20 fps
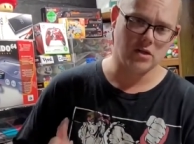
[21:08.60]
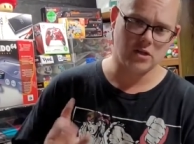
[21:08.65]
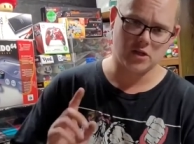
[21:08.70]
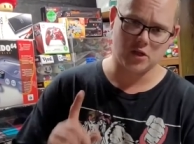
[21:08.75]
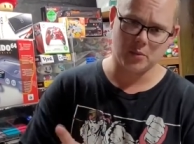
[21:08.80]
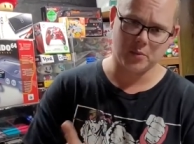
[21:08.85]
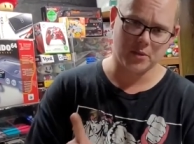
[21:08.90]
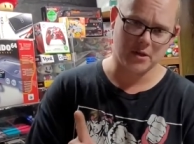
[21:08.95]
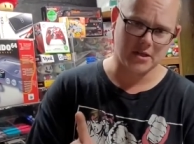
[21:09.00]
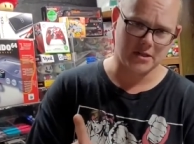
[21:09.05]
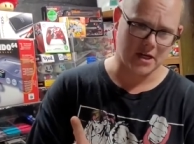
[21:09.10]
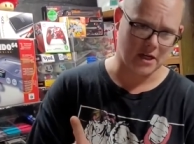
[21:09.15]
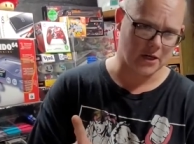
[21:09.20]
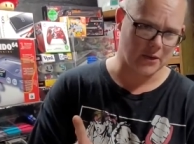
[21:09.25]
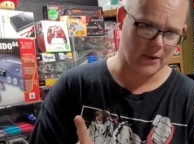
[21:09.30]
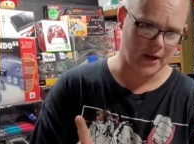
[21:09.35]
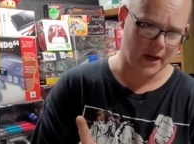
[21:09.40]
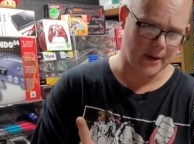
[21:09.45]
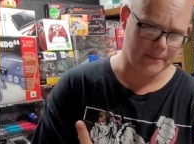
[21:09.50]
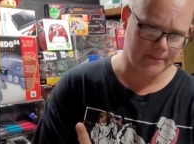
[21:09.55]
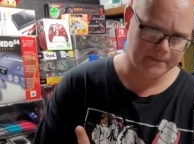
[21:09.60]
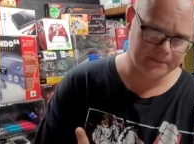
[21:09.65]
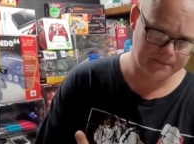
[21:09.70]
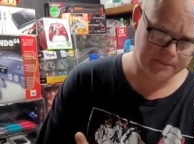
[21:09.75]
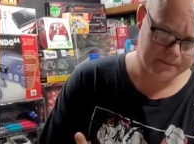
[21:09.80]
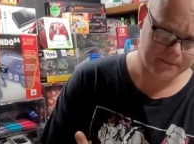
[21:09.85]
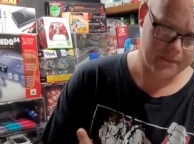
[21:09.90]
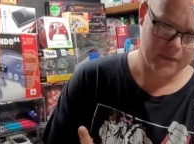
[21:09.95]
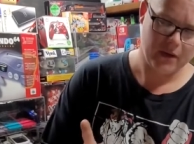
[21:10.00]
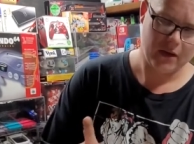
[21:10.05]
Super Nintendo game.
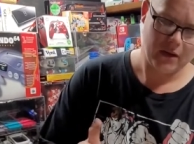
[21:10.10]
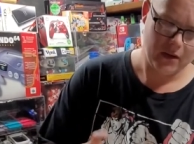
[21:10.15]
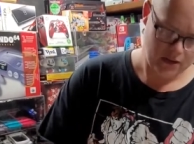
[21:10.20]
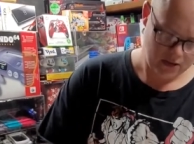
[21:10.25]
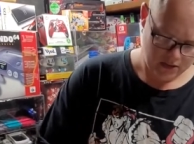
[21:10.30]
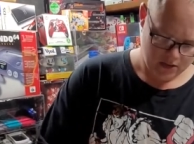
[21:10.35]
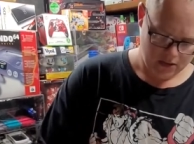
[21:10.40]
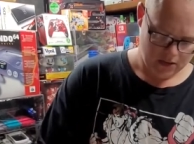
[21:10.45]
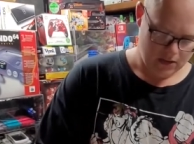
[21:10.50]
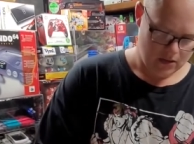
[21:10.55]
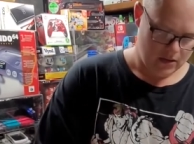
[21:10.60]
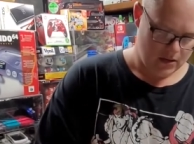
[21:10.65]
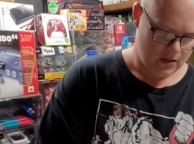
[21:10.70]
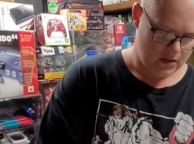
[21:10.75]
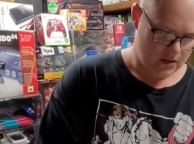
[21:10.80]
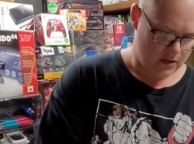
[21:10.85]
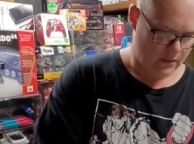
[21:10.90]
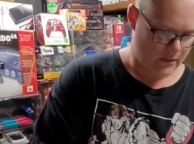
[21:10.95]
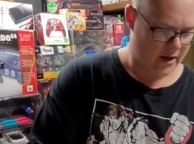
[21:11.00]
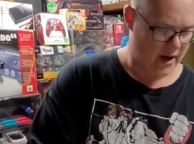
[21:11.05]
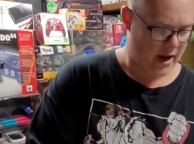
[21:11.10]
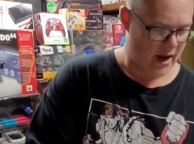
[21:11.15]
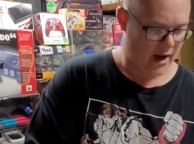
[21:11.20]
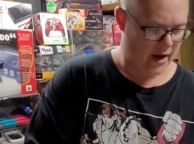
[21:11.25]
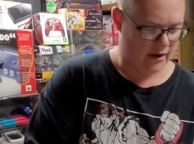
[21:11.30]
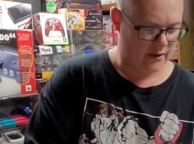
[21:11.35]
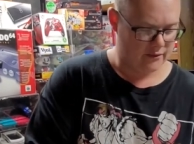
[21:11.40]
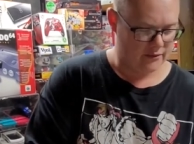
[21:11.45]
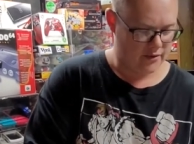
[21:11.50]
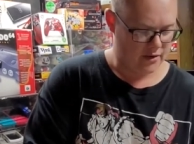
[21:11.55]
We
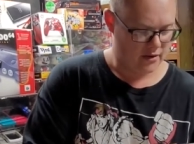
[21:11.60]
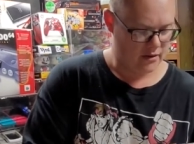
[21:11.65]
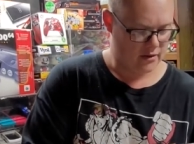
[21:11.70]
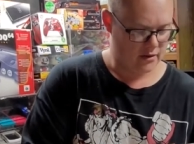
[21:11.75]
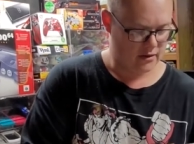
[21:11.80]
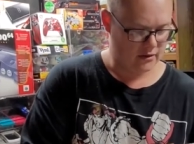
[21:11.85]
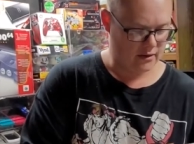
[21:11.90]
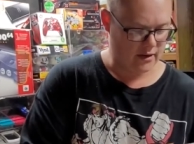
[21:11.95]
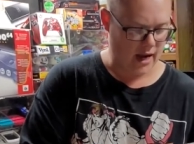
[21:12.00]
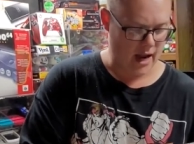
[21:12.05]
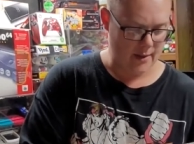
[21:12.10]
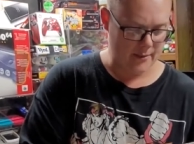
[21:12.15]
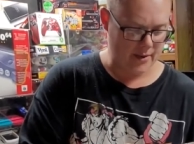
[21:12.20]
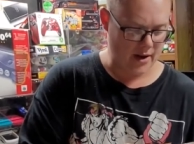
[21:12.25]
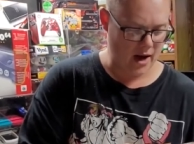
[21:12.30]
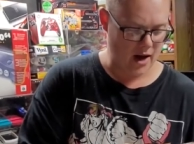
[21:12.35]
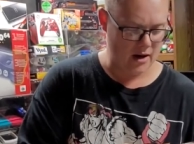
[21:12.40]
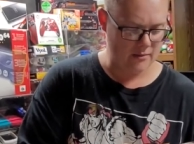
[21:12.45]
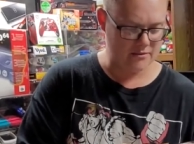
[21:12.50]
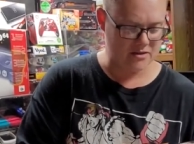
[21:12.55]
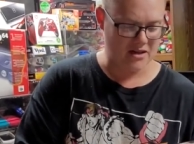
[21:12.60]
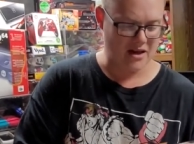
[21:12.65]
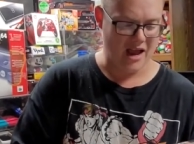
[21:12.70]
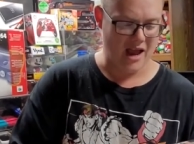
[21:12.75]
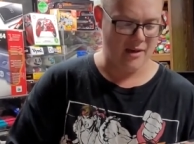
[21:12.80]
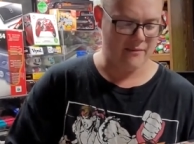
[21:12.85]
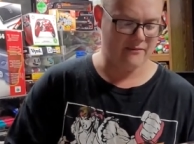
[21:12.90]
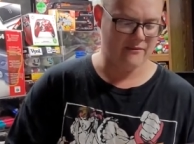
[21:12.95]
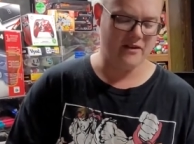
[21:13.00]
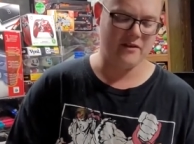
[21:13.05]
have Capcom's
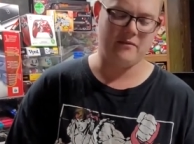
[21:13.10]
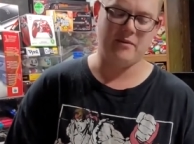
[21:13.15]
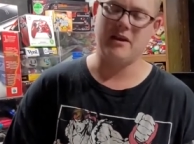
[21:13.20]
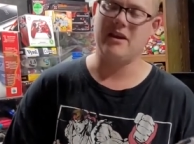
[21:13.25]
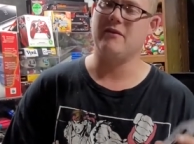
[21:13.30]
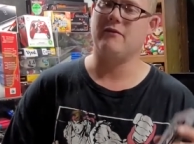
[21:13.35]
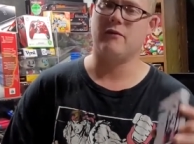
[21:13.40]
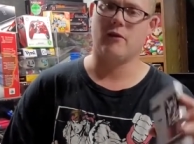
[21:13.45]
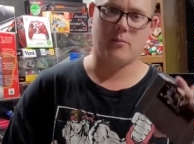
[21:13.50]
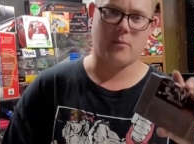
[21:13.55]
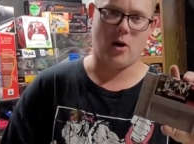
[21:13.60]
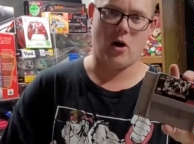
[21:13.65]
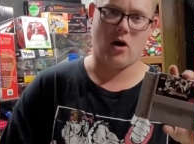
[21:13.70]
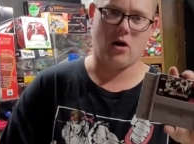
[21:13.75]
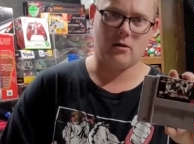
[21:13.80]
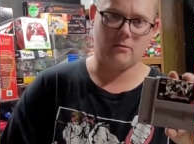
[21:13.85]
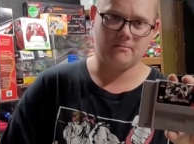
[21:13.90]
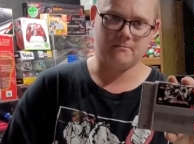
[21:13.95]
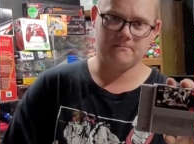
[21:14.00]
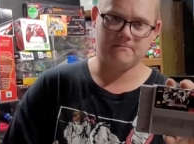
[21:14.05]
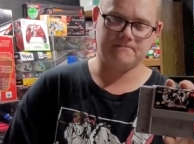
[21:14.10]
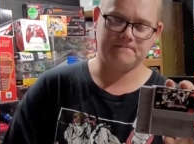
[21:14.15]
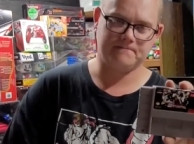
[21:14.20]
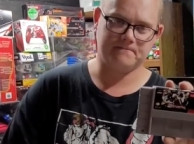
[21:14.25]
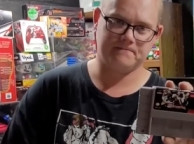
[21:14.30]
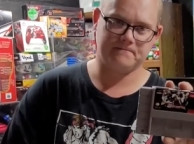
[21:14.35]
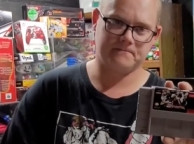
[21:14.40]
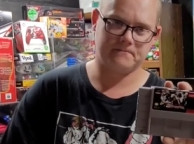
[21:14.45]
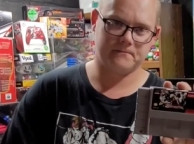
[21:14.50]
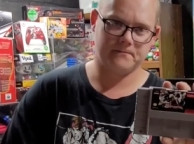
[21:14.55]
M V P Football.
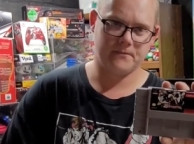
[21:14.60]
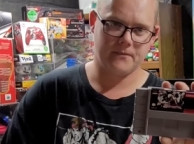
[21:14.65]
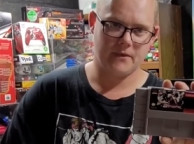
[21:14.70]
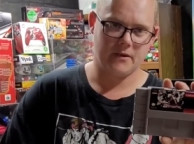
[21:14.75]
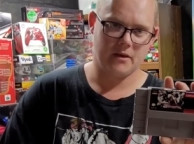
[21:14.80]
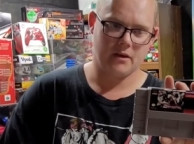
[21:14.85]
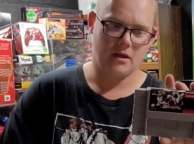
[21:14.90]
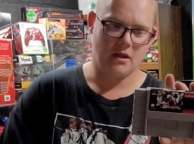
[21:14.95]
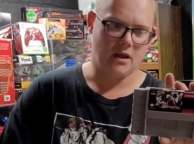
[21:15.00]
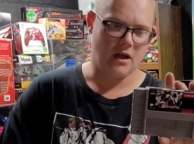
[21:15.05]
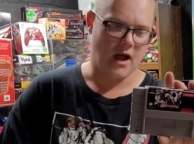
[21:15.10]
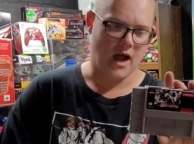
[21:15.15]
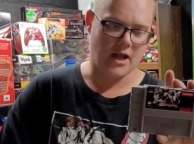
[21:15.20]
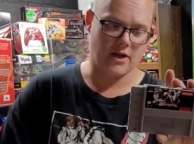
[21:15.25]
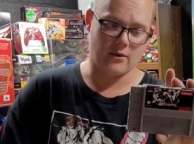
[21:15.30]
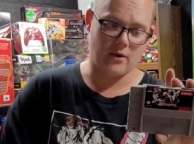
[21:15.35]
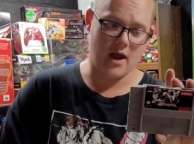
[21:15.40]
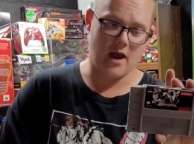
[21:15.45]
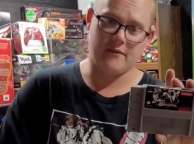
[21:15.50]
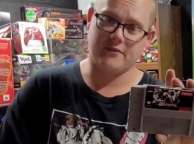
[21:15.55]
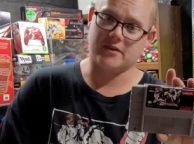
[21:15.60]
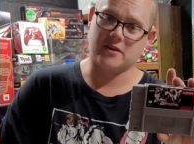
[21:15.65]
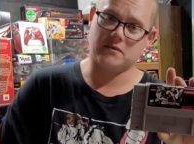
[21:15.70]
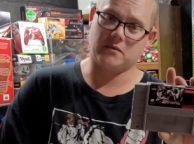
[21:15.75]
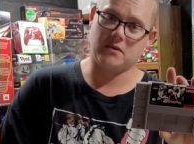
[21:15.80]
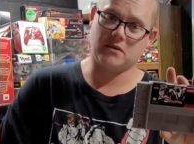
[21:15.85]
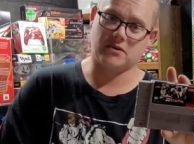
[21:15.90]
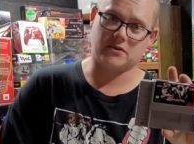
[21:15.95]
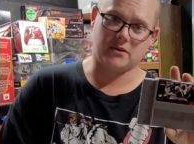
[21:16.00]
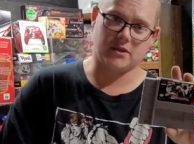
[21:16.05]
I don't have this
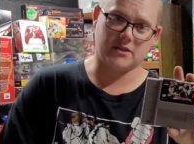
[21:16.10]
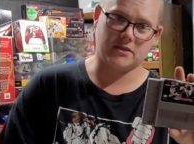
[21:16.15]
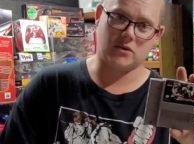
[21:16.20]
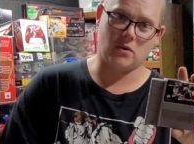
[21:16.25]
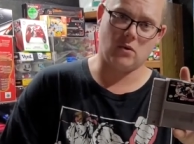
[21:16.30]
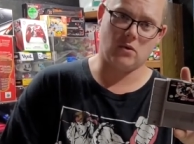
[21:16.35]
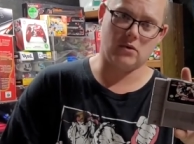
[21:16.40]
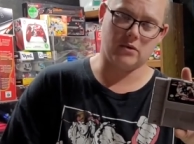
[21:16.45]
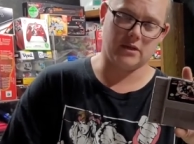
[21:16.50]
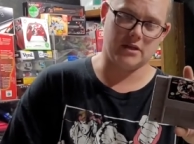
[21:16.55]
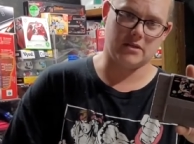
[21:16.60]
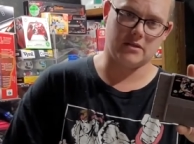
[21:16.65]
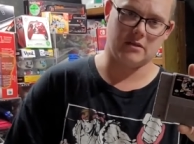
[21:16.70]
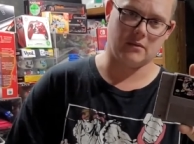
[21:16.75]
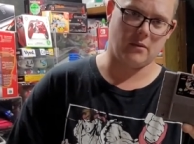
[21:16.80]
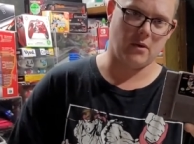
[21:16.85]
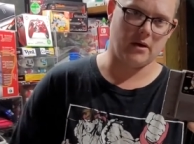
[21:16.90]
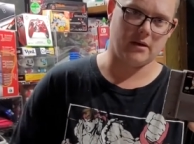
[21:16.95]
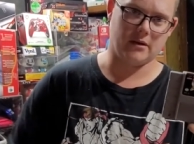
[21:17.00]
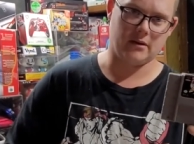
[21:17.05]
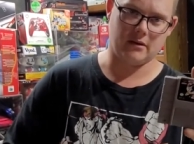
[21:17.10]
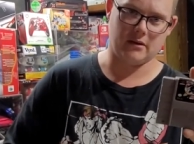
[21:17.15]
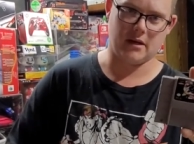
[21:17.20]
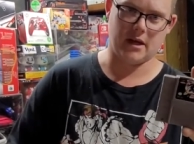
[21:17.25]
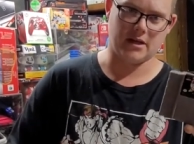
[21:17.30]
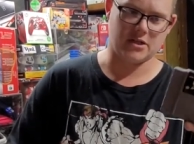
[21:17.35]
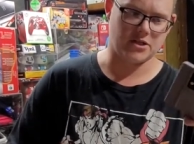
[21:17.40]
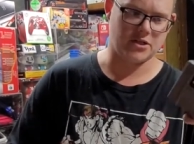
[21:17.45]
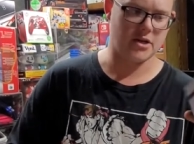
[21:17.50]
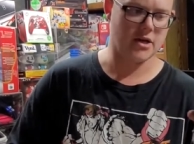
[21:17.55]
one, so that's cool. At least the one
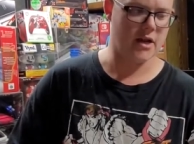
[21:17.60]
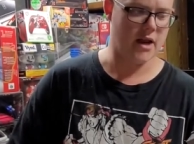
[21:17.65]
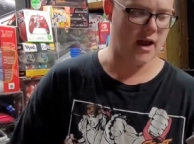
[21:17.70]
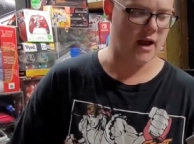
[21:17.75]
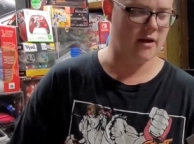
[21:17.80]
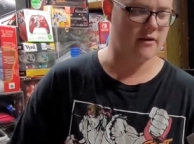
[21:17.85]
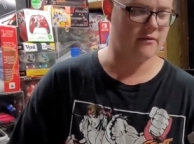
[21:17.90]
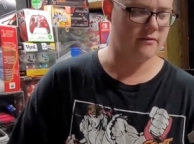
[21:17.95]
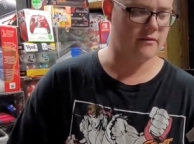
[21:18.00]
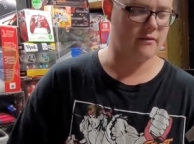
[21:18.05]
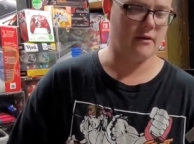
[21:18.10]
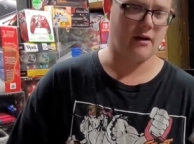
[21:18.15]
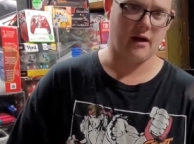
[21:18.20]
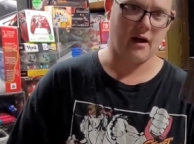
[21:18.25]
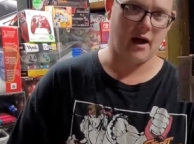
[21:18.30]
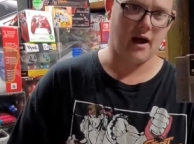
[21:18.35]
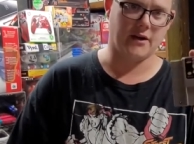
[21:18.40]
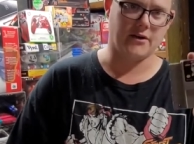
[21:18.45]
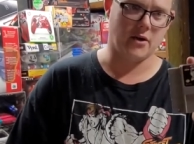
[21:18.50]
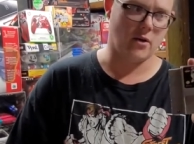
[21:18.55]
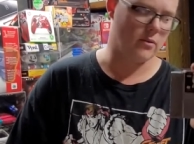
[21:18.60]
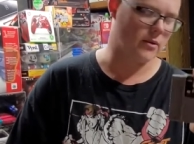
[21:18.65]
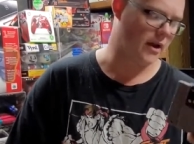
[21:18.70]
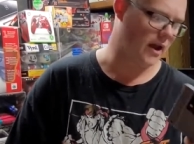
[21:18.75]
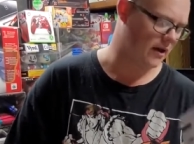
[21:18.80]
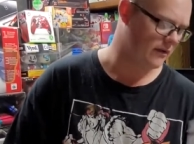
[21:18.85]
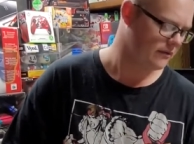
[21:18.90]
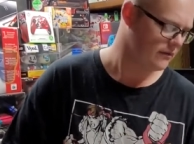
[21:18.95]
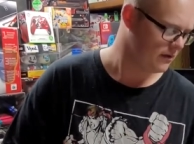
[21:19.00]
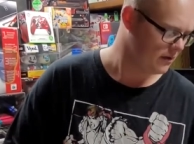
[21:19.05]
that she did have, I don't
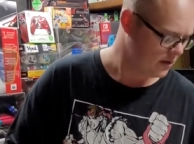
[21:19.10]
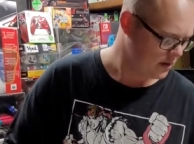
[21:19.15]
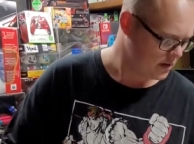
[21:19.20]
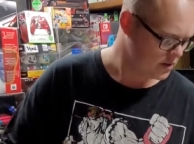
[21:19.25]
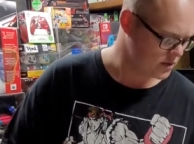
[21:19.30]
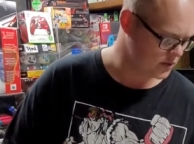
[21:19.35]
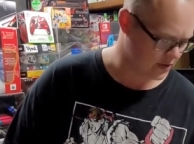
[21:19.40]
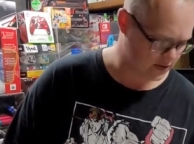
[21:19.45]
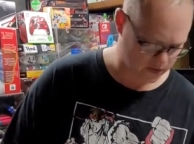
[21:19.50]
have. So that's